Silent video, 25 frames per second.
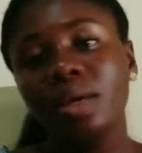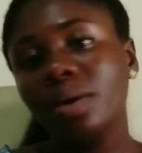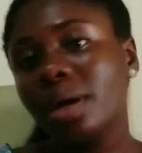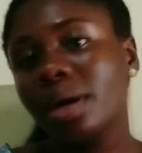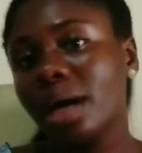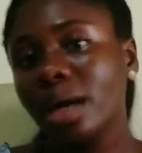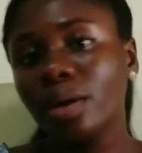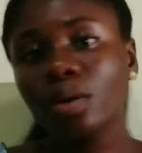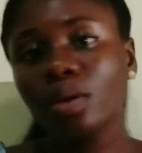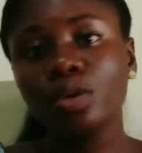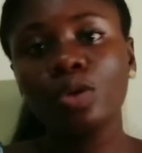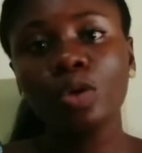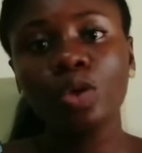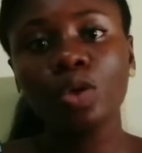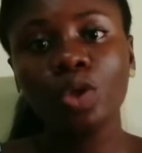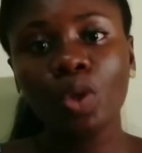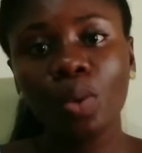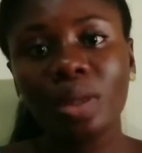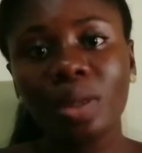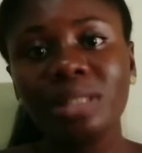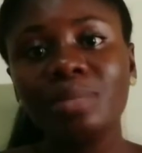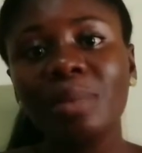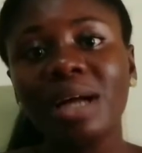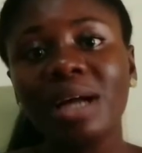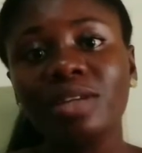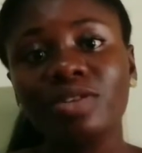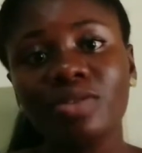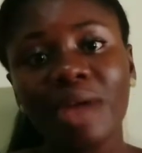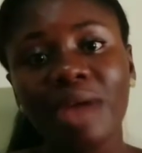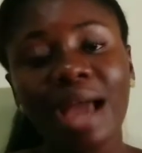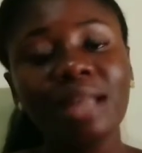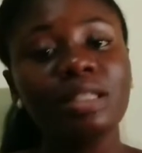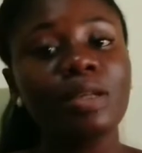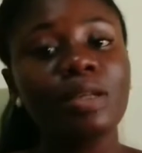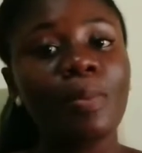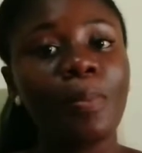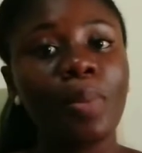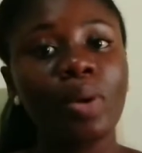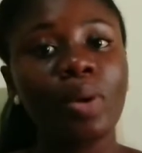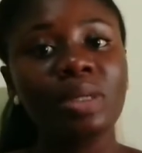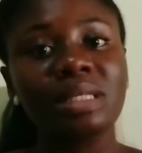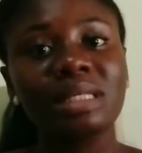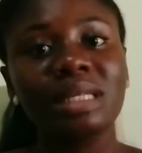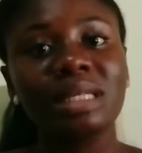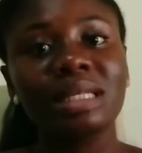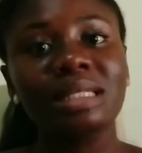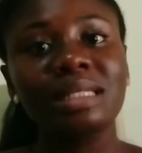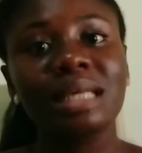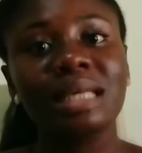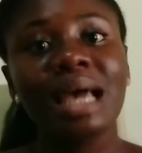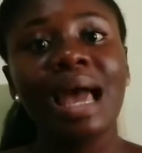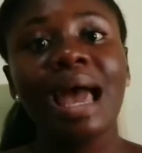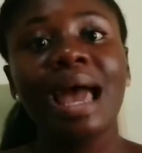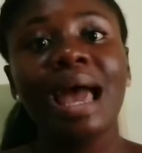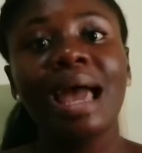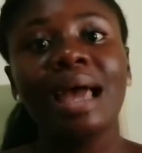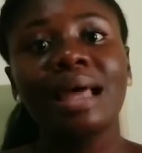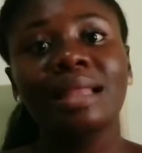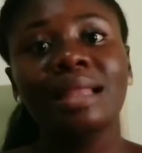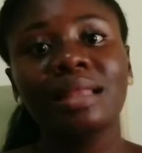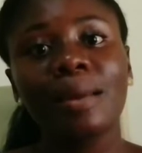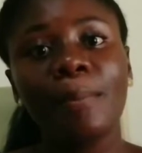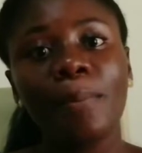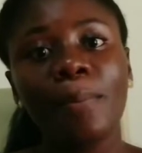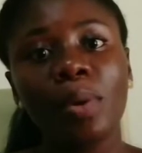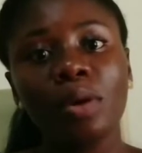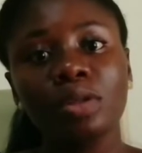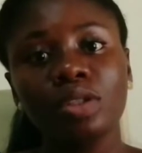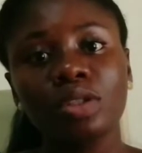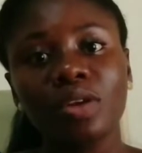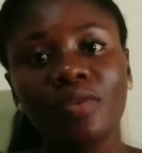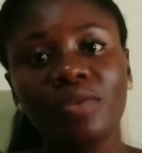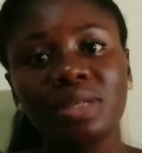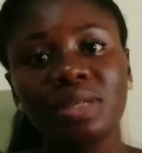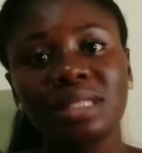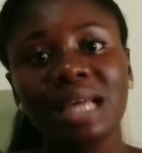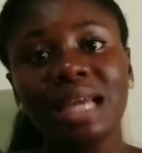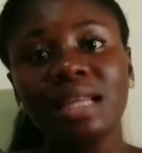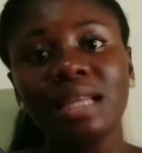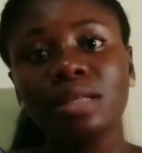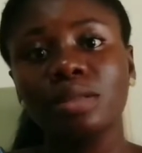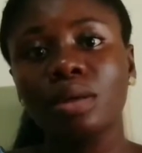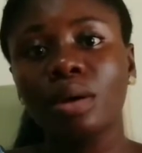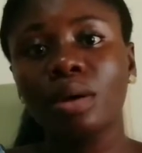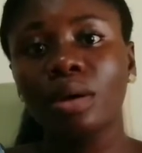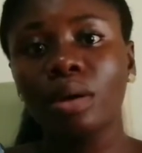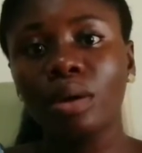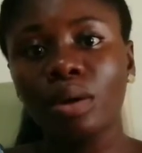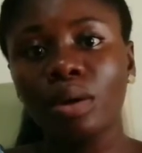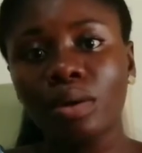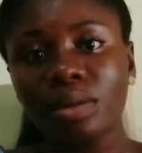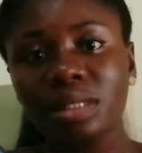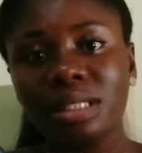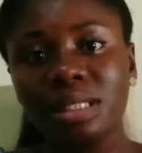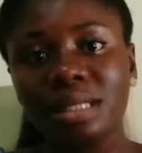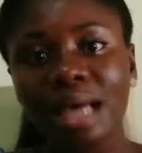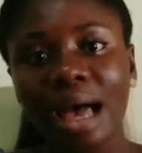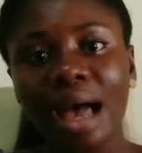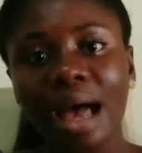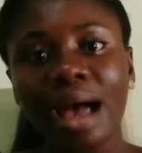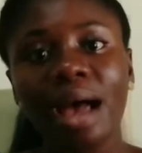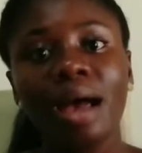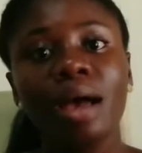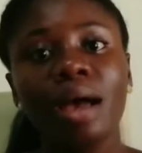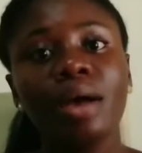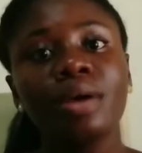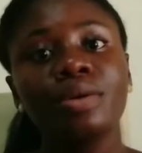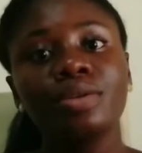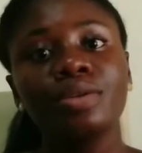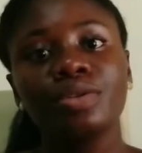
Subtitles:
you can also do it, but try to post it in the post office that is closer